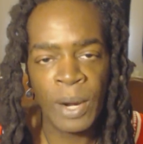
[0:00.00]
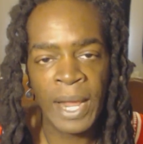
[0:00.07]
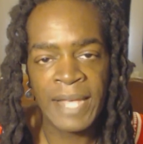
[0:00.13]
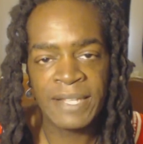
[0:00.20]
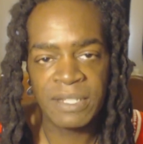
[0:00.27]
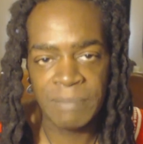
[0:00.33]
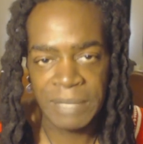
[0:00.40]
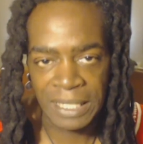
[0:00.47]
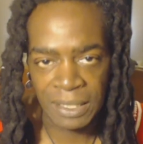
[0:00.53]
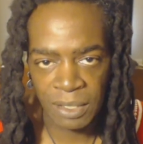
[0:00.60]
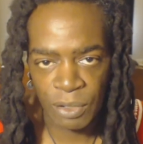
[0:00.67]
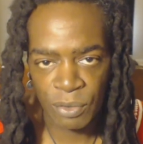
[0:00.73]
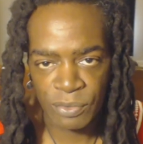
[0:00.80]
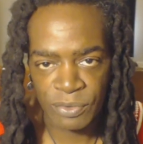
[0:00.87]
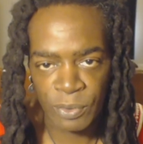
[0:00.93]
has to be
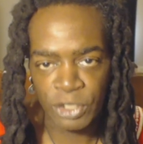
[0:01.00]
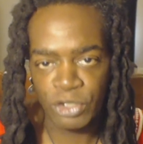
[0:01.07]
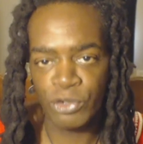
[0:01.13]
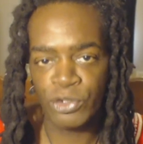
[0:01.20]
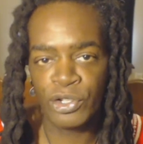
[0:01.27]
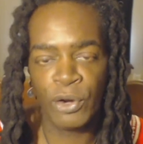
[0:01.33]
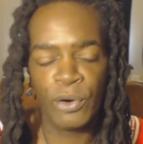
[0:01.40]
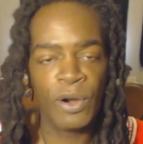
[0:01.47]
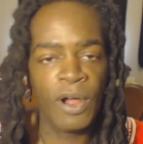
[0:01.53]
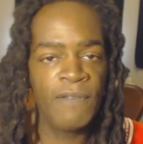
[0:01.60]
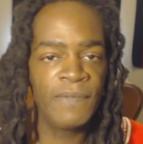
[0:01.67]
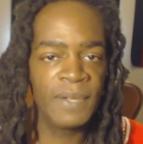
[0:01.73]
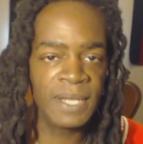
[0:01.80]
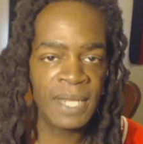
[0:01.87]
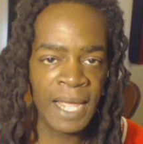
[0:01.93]
closed. Once you turn
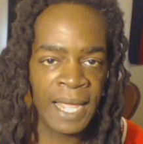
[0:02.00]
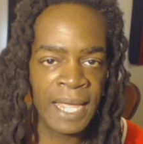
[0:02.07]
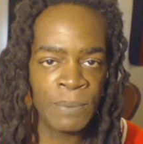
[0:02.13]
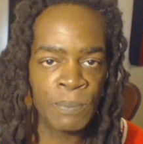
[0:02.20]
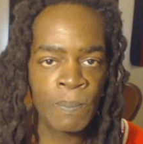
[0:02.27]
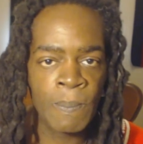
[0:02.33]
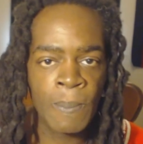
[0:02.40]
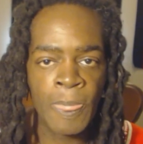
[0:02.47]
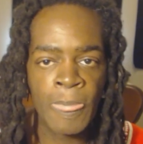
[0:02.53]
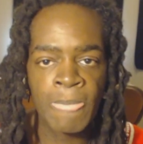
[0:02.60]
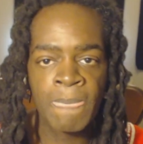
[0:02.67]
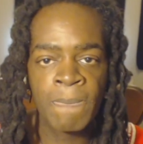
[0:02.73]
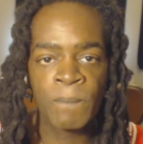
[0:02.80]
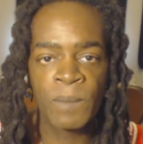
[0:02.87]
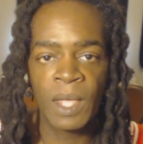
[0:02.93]
off a light,
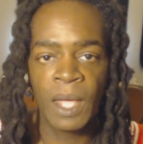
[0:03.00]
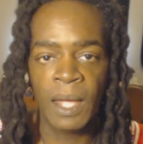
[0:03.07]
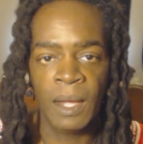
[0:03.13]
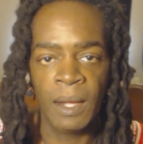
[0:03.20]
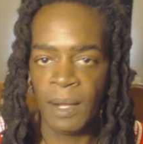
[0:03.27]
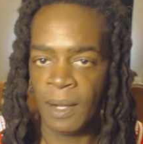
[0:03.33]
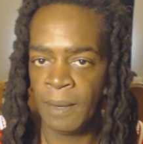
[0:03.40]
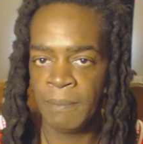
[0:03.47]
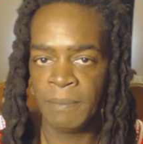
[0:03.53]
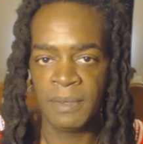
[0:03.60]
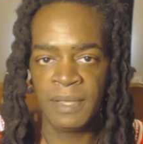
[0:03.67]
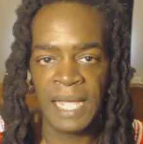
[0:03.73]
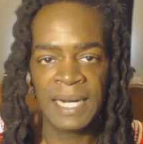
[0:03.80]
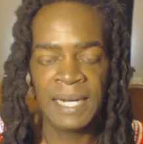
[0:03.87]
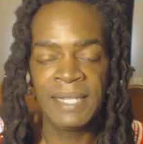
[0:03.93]

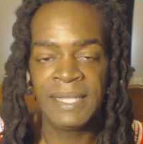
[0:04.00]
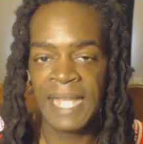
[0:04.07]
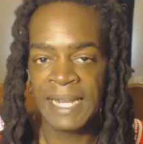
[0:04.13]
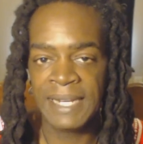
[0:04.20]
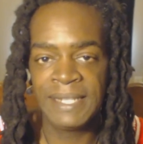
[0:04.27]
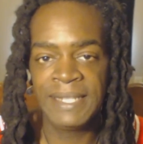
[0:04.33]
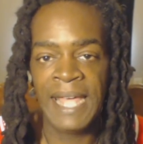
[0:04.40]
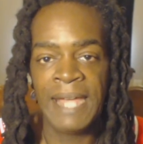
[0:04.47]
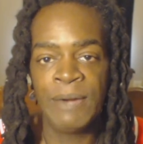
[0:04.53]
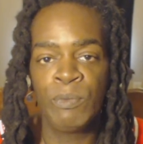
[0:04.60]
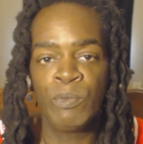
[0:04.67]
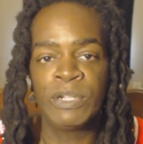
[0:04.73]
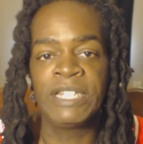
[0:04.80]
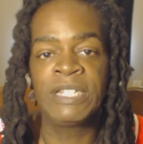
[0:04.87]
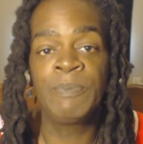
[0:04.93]
that
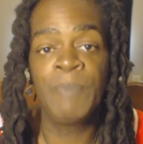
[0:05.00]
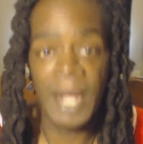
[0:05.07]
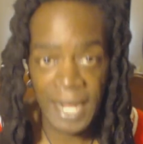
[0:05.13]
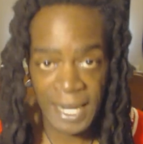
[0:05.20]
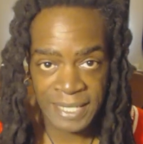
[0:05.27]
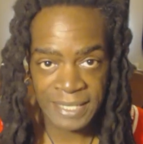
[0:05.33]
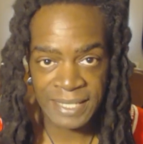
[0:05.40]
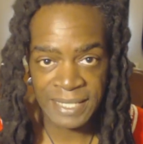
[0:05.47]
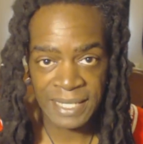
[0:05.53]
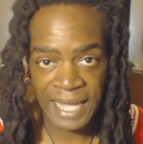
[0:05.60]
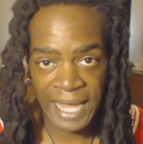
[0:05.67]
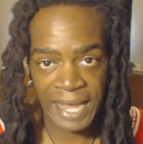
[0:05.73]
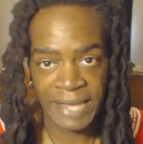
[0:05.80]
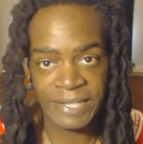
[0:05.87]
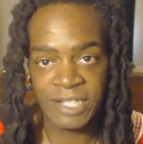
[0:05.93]
response
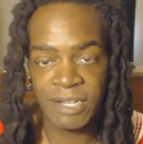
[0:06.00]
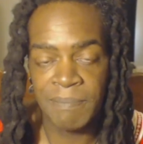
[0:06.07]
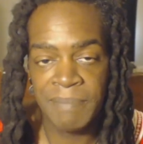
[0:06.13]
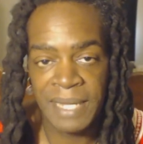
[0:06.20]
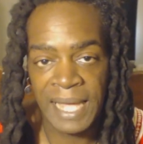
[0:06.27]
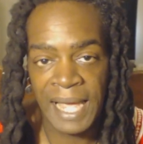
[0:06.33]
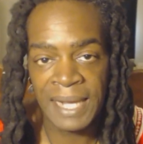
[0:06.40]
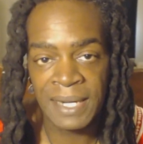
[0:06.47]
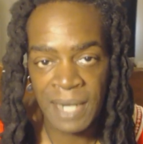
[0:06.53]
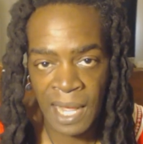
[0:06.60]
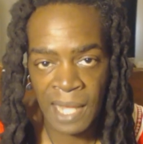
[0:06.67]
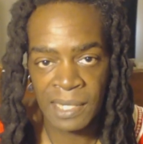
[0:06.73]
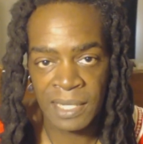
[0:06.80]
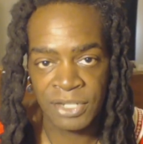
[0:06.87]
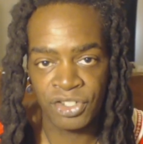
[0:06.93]
has to be
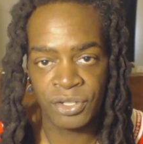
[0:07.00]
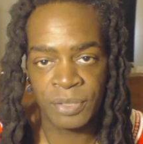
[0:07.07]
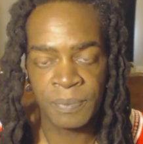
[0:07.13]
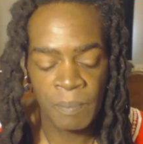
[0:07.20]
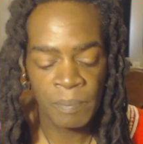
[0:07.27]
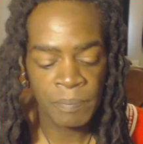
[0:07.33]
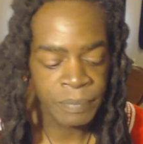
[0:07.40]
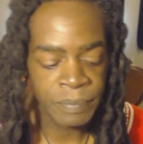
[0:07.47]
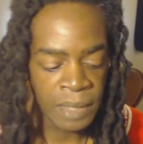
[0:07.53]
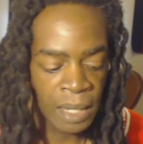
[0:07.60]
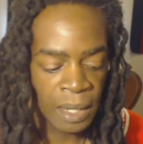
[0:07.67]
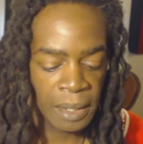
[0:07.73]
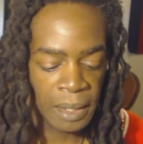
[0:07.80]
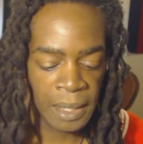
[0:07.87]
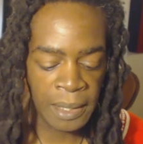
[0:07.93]
acknowledged,
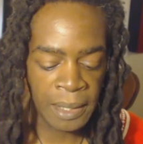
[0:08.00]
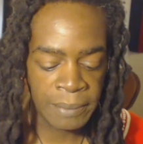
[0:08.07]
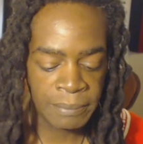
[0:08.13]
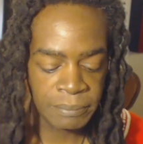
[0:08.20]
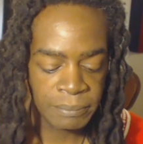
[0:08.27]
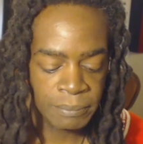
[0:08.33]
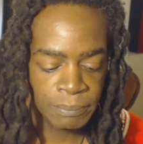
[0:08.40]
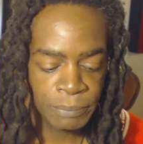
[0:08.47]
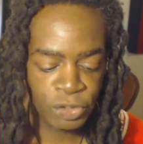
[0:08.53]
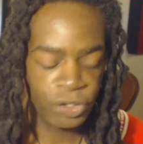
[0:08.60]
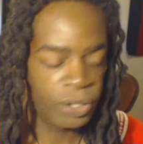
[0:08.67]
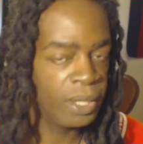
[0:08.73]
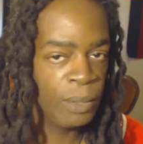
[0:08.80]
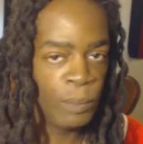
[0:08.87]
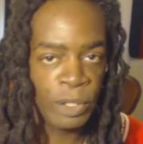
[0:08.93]

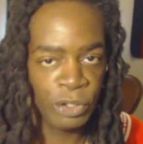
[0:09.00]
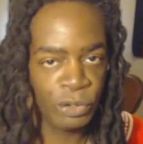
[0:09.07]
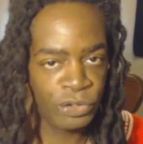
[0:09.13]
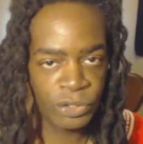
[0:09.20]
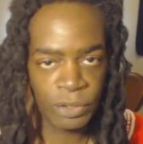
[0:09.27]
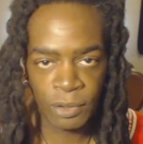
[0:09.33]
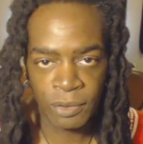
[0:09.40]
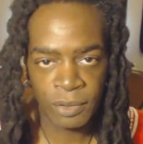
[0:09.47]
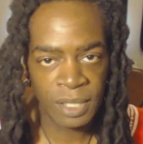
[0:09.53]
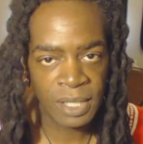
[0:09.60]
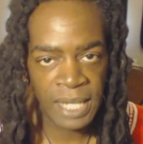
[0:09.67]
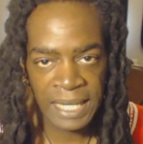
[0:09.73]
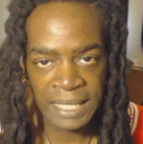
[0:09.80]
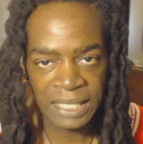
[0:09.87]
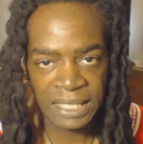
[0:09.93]
particularly when you turn
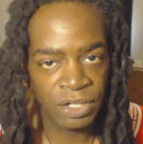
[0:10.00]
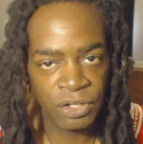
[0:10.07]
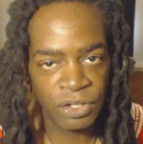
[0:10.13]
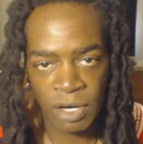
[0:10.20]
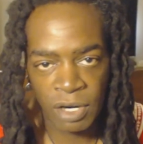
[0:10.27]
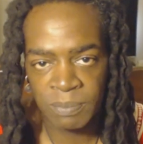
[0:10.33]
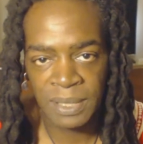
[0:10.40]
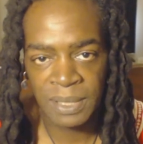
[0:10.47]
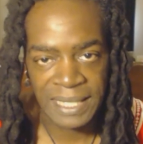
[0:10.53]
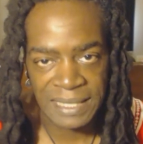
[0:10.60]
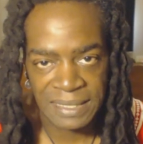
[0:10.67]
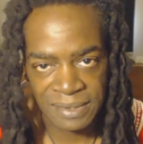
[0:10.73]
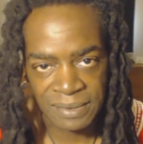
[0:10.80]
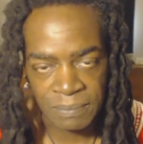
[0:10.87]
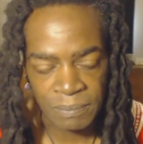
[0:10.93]
on a light in a dark
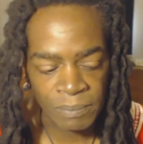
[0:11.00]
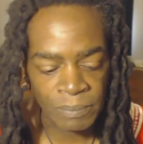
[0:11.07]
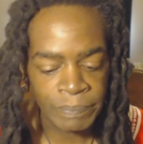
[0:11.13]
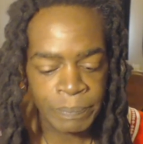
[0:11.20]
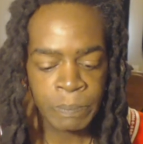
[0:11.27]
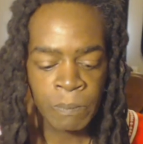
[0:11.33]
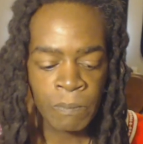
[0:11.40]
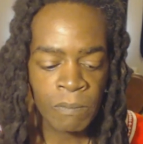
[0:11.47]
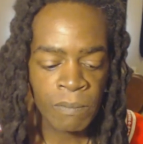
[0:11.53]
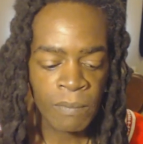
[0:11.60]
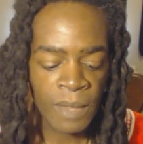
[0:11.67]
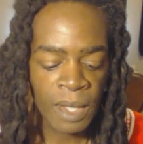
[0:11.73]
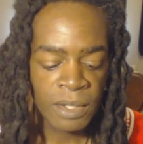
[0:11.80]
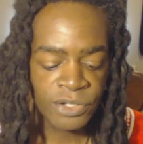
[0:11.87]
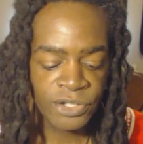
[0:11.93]
place.
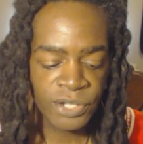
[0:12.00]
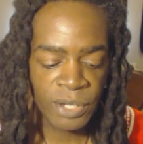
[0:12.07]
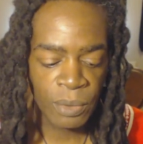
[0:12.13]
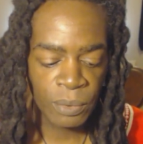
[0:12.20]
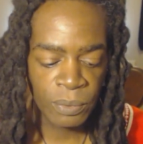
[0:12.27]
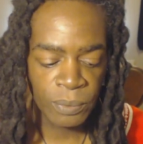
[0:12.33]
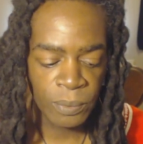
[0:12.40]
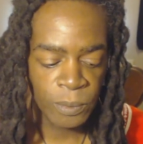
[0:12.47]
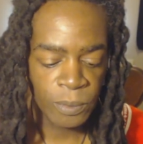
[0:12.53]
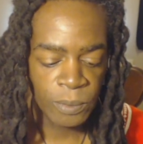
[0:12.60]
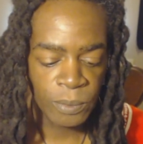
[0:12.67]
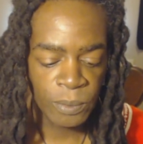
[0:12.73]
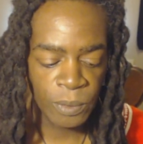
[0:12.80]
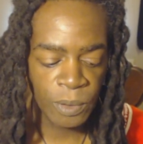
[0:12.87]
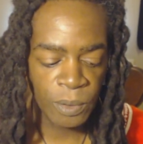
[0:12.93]
So
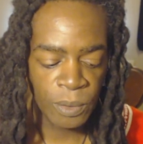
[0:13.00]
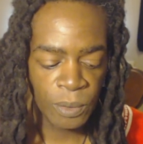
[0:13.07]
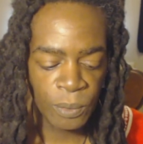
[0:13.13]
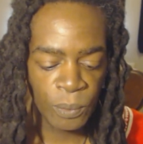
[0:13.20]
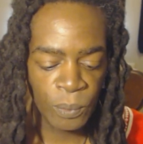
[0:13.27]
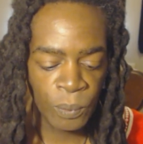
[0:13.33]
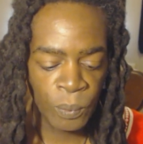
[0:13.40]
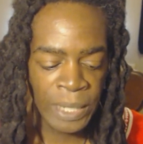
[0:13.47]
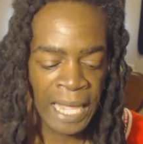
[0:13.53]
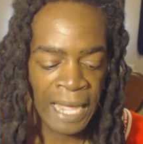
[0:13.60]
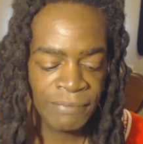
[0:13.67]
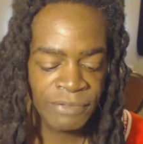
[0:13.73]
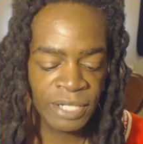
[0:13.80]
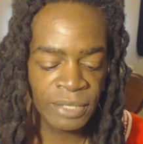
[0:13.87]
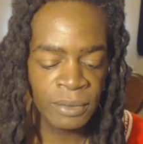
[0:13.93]
we
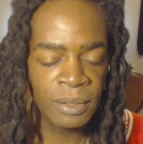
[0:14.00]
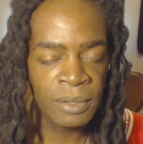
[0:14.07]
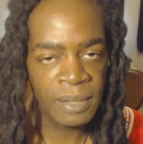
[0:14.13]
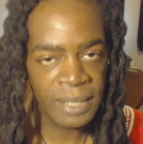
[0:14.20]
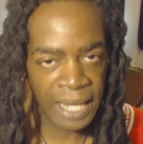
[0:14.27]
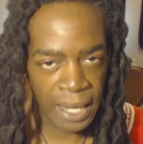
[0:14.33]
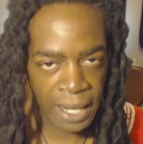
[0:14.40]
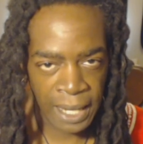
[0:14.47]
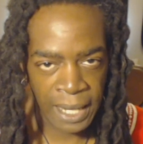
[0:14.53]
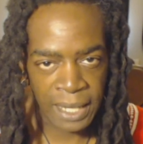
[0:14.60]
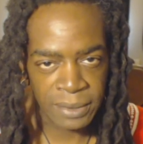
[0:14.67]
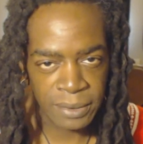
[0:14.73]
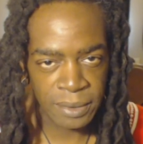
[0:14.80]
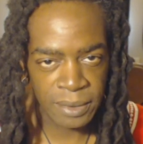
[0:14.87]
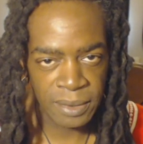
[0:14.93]
have to look
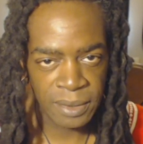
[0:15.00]
at